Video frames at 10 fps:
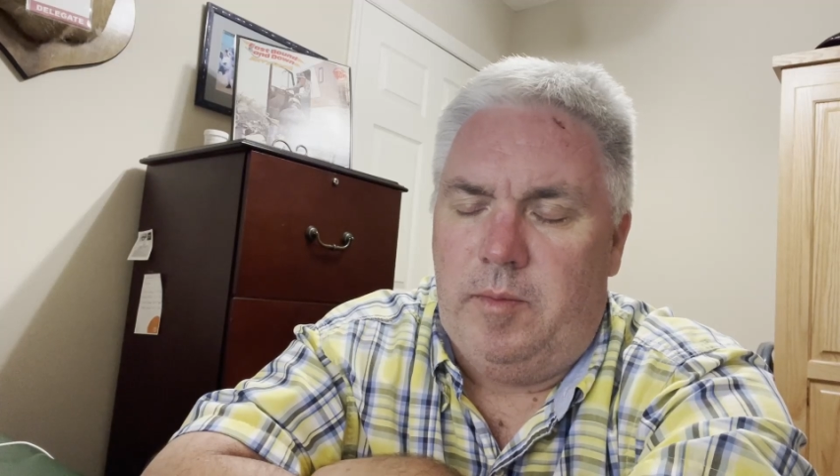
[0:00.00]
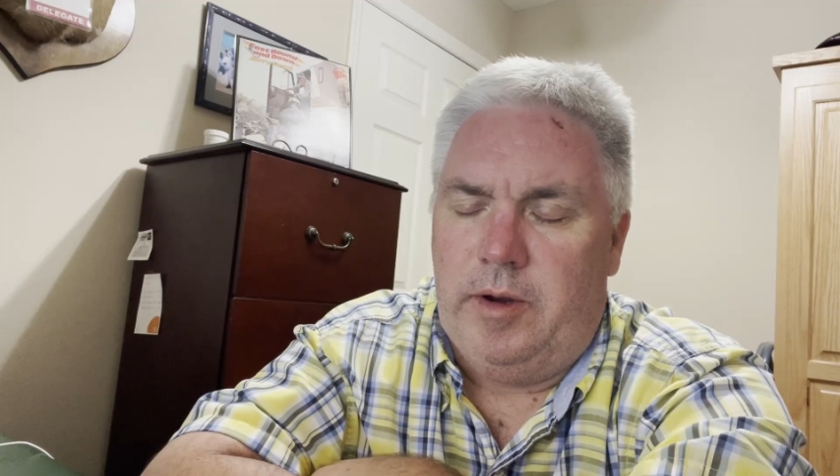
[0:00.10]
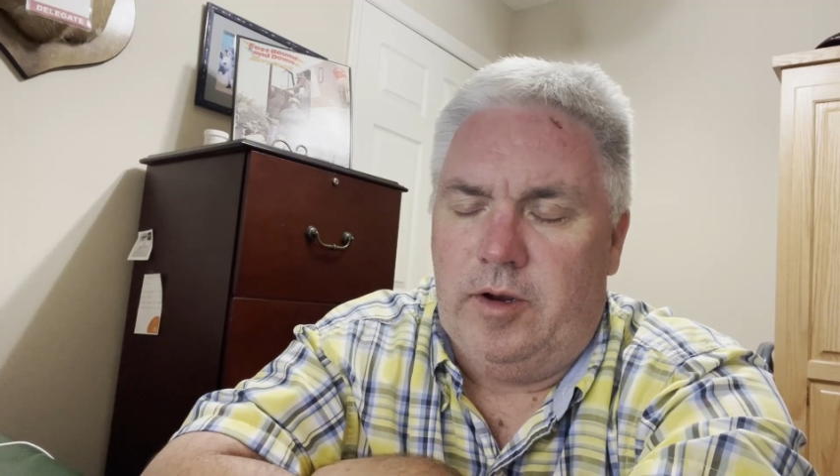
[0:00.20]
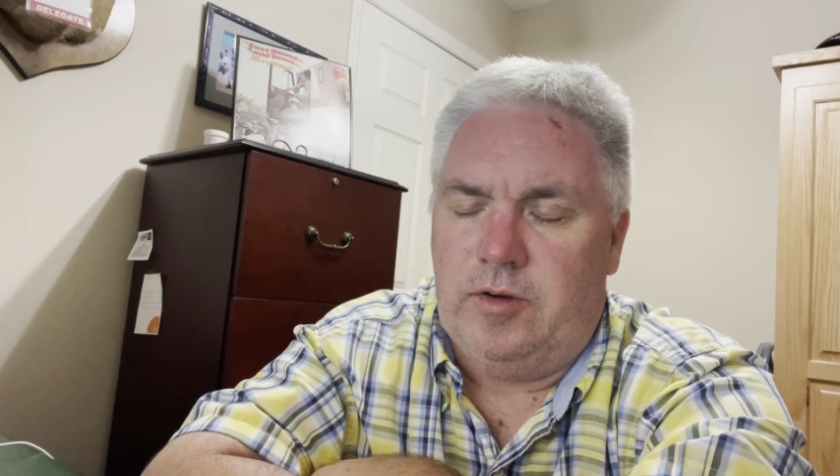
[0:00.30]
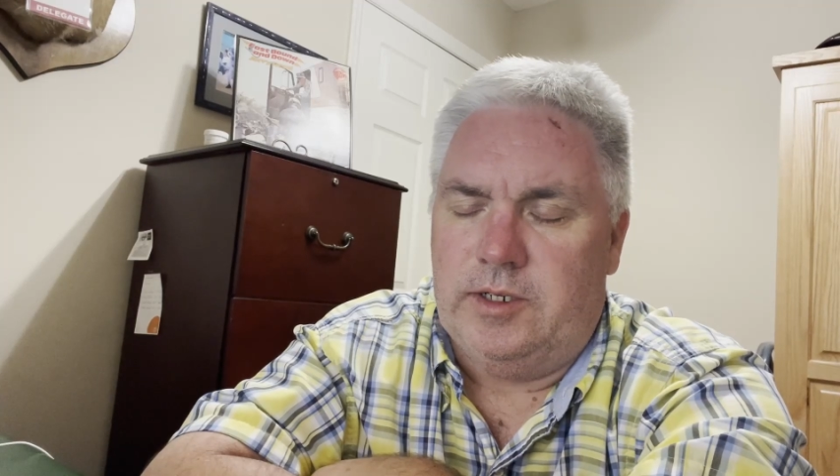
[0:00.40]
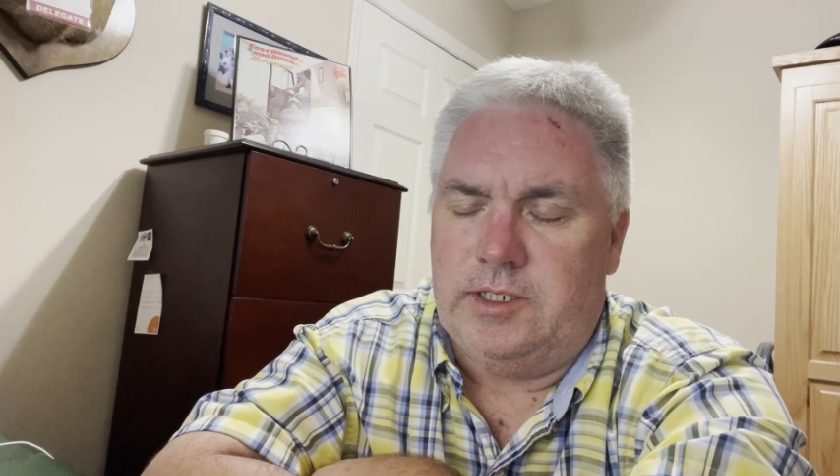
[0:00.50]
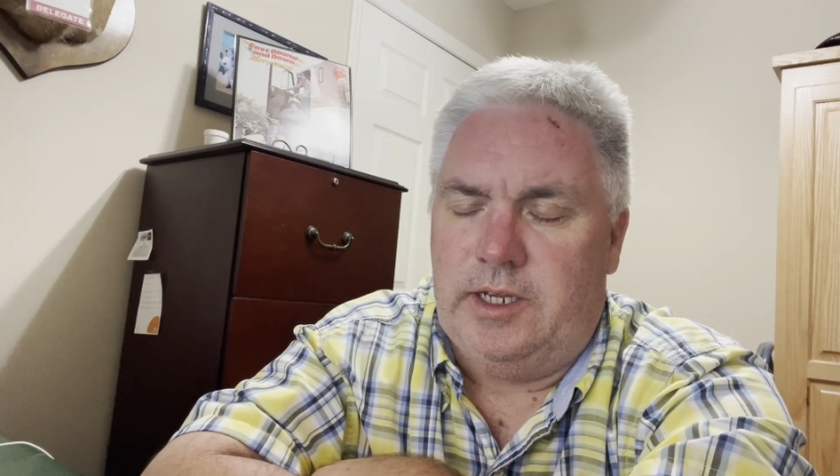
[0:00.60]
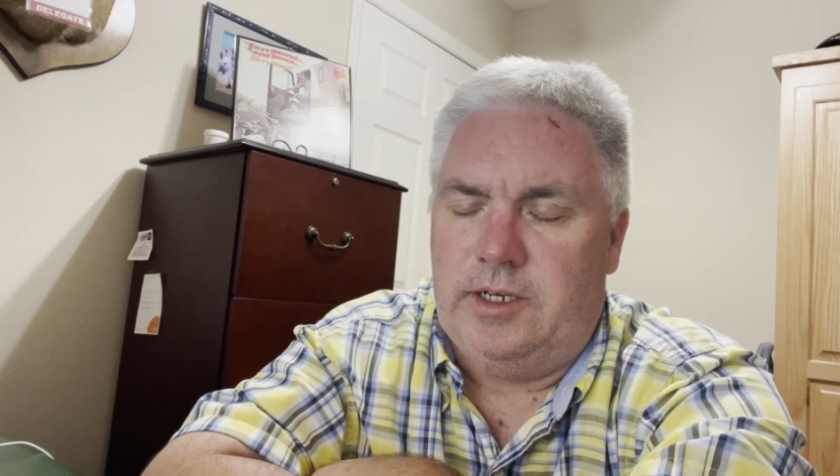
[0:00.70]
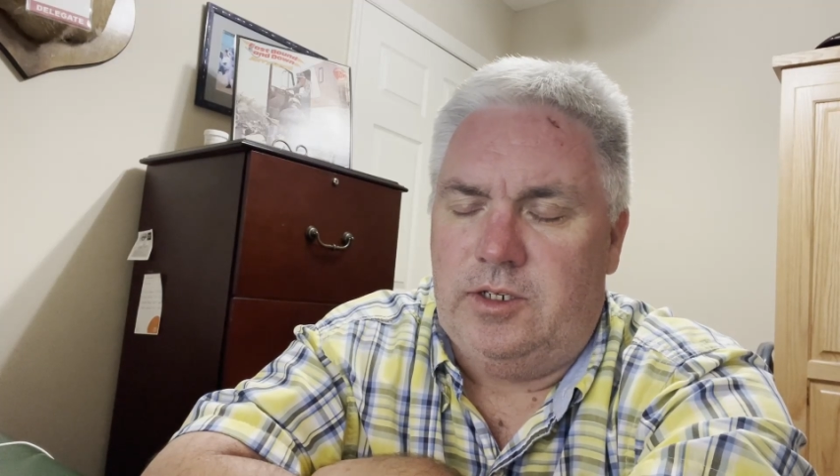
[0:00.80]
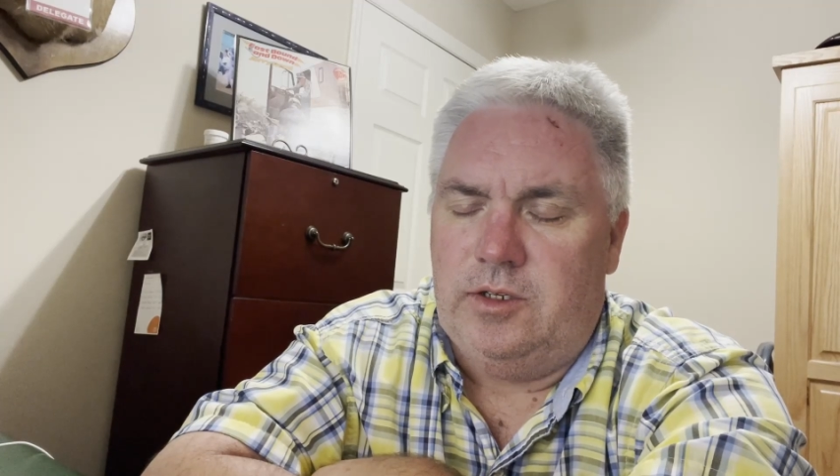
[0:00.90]
Bear
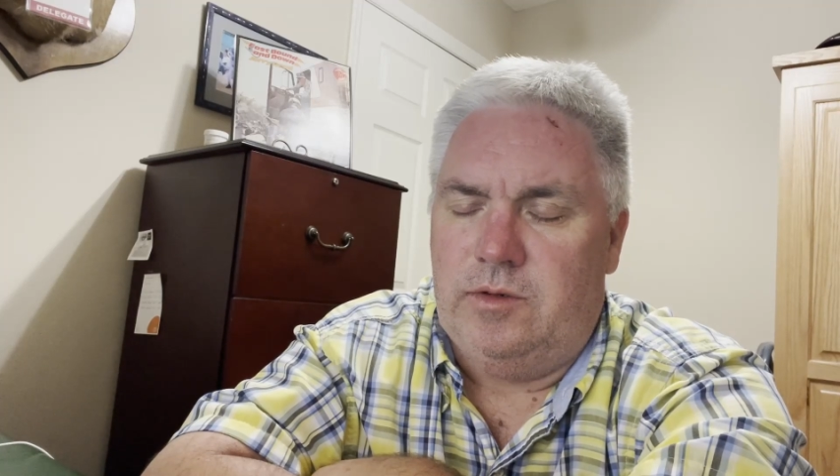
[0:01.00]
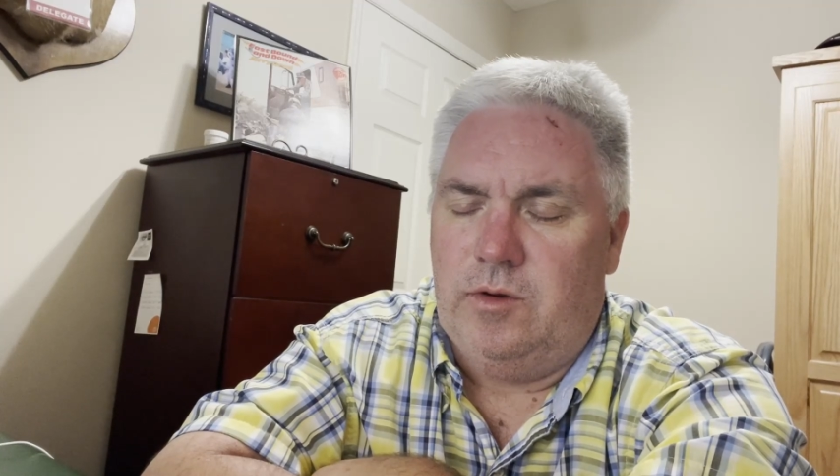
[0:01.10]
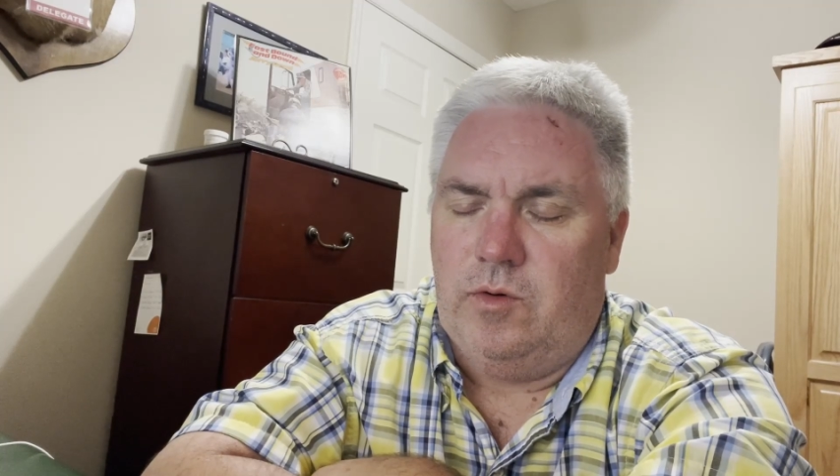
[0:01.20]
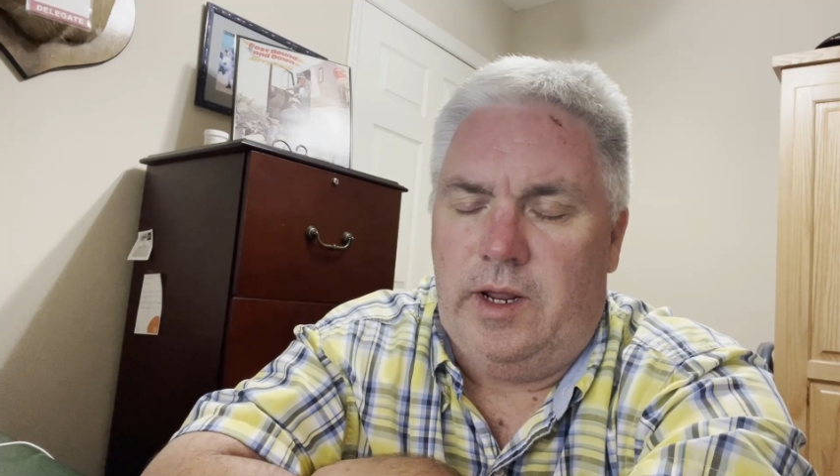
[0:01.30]
Christine to you, Lord.